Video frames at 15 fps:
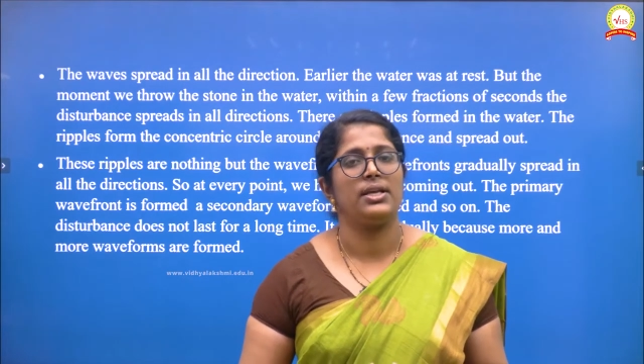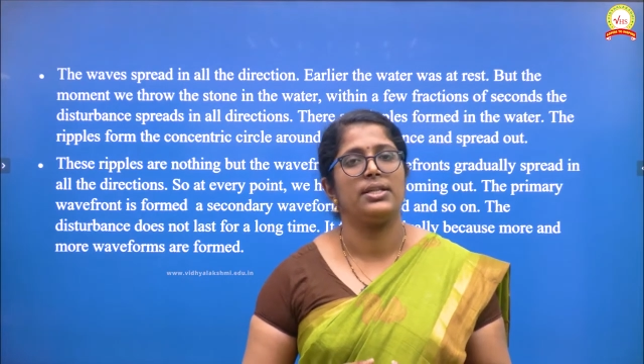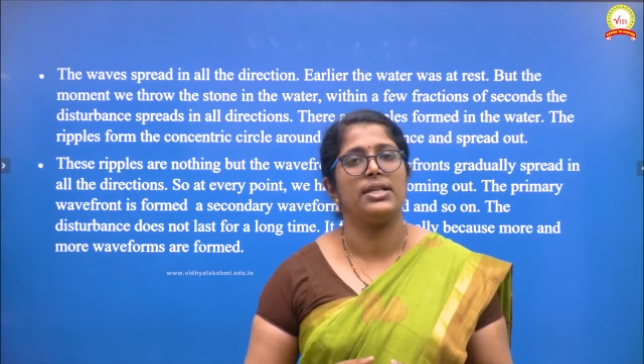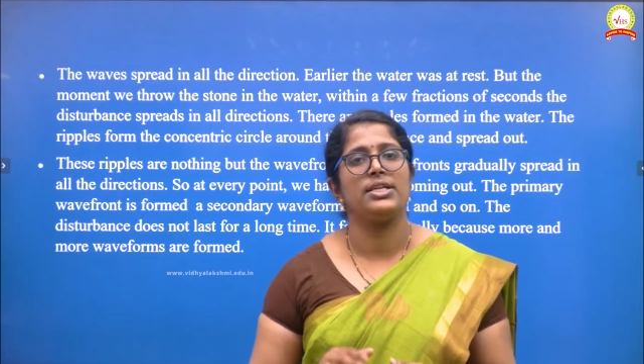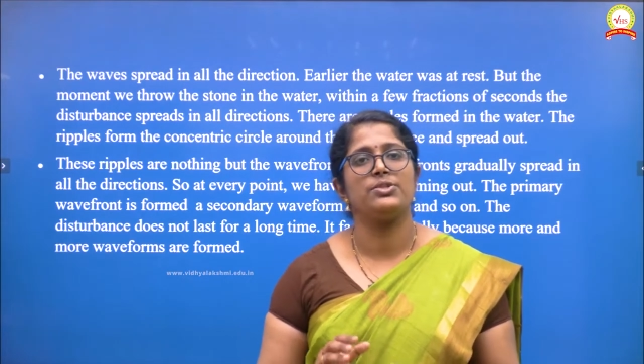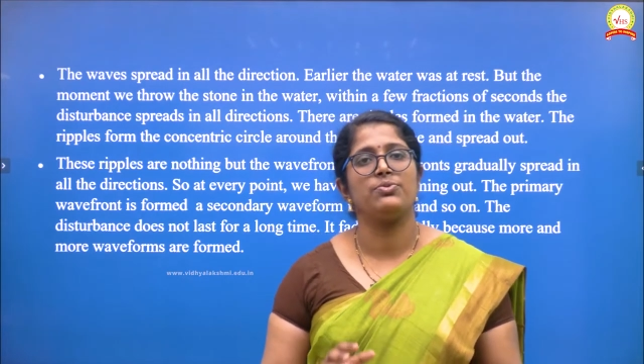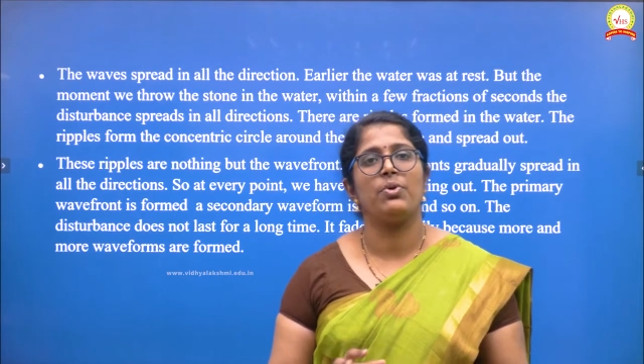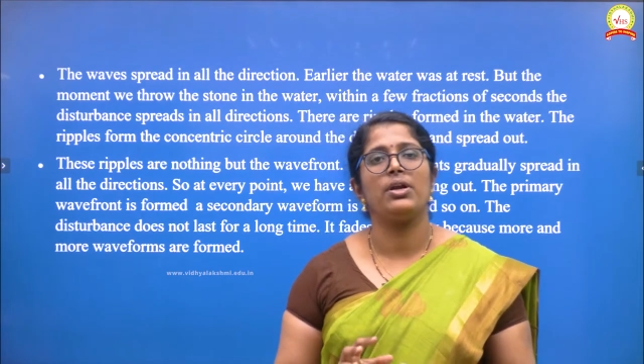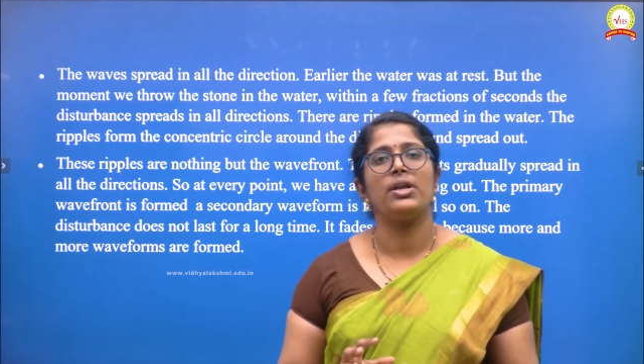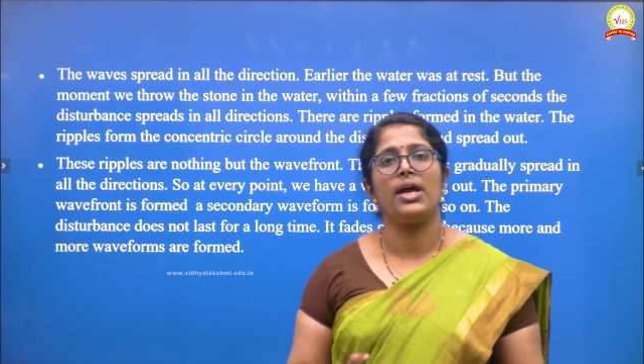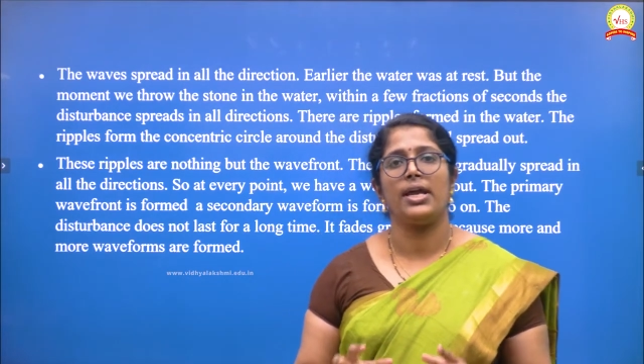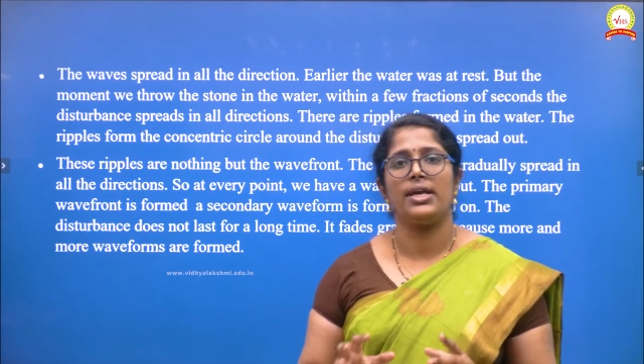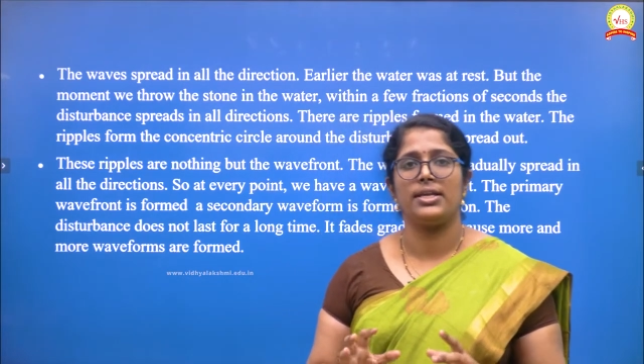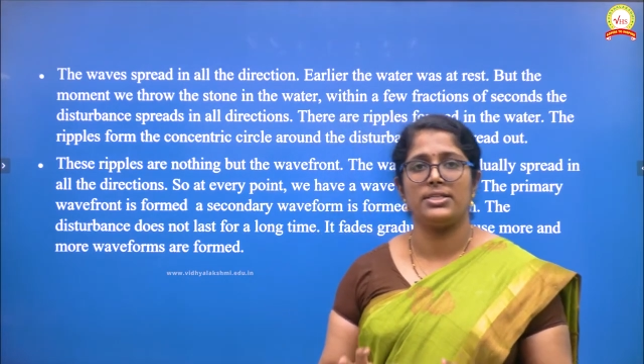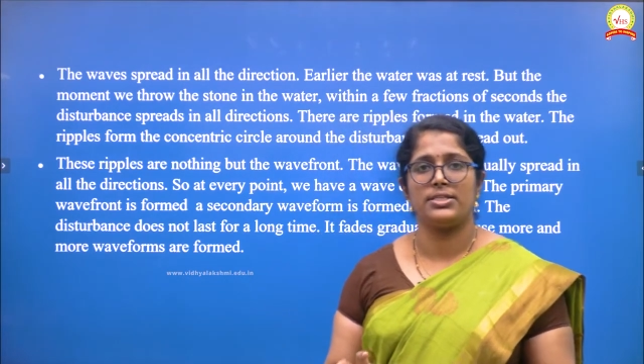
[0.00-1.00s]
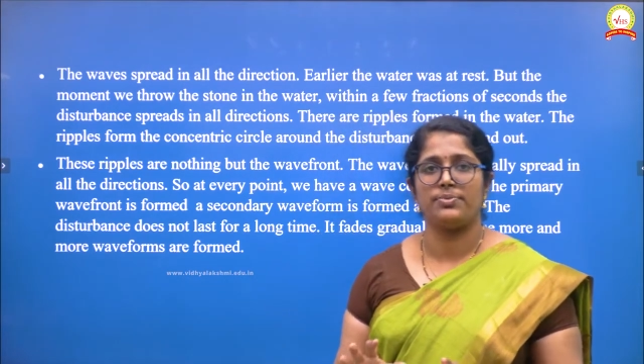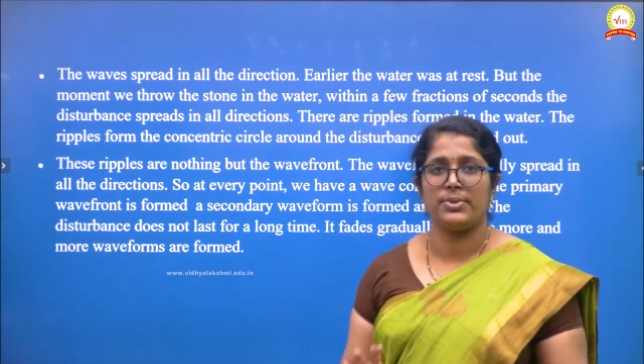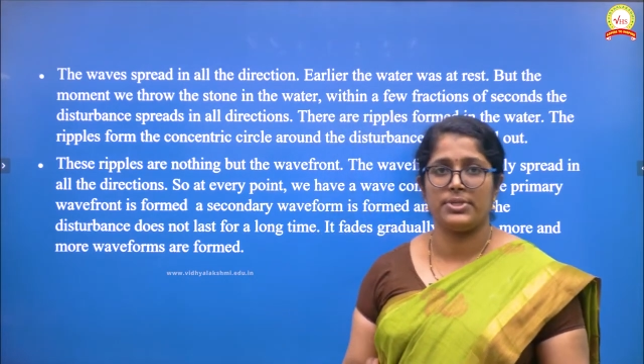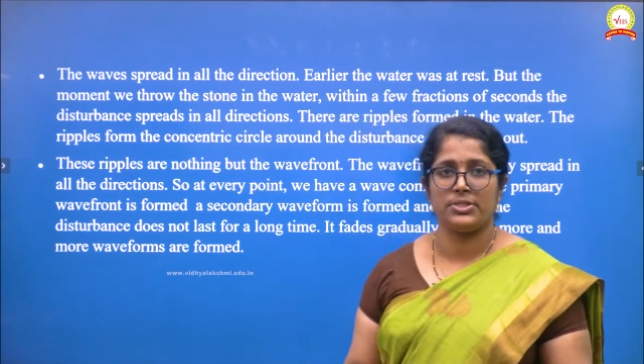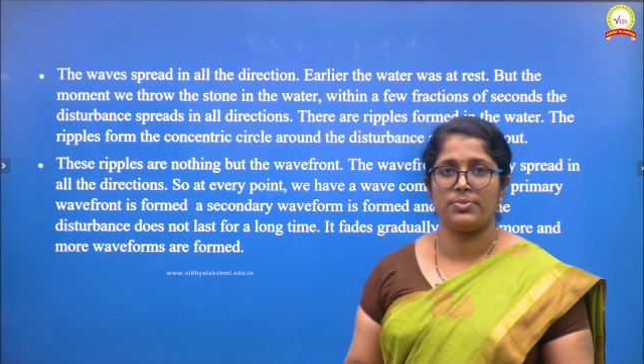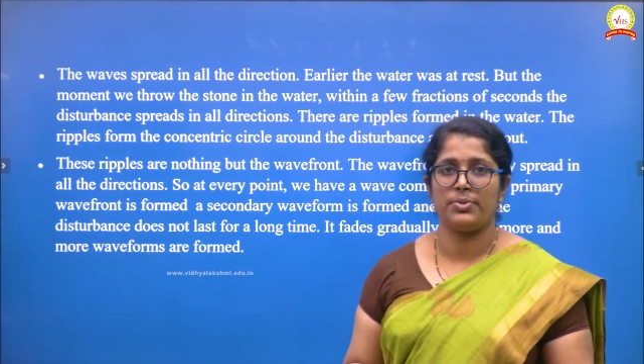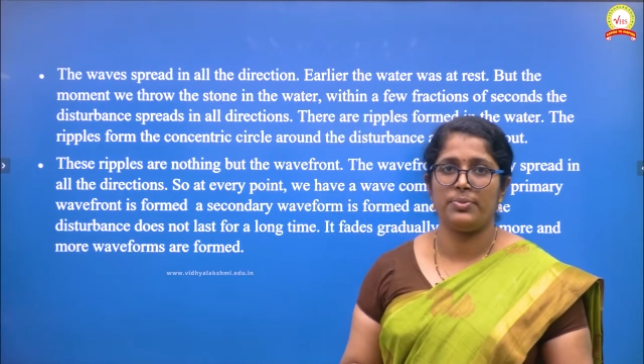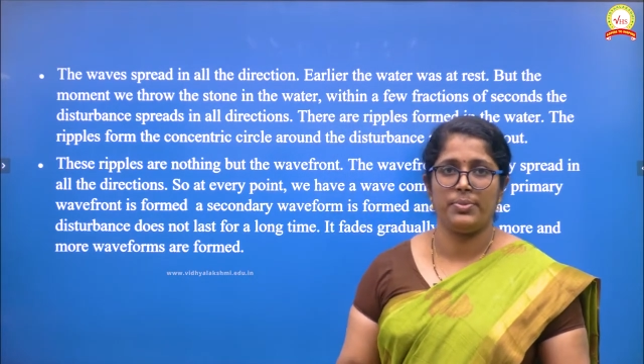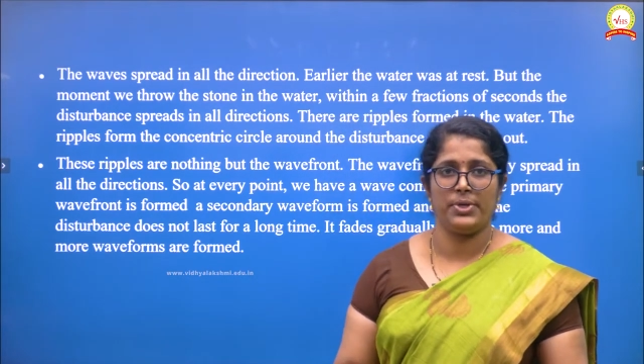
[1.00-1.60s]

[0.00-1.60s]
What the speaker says: That's what Huygens principle